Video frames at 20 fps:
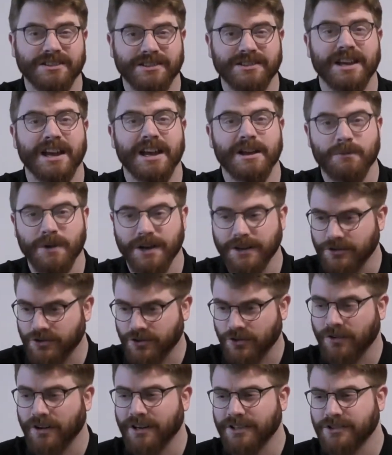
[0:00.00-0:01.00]
say, where you're
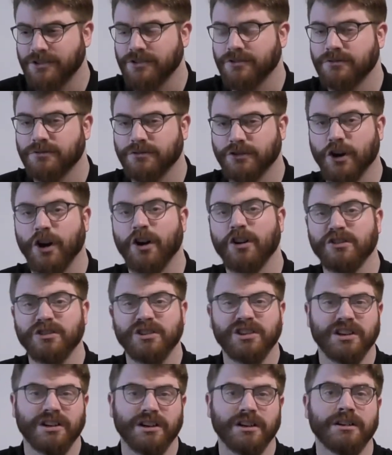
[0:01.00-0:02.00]
trying to
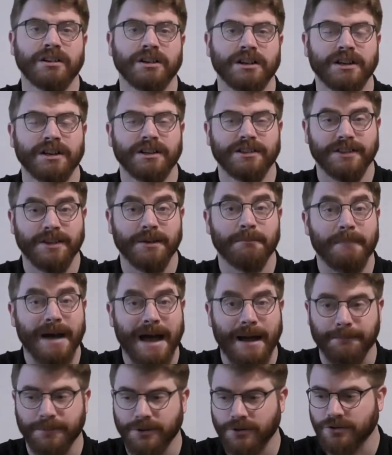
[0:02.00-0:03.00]
conquer the
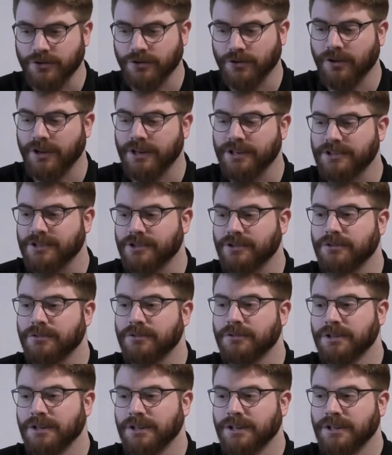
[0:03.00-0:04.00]
map, you're trying to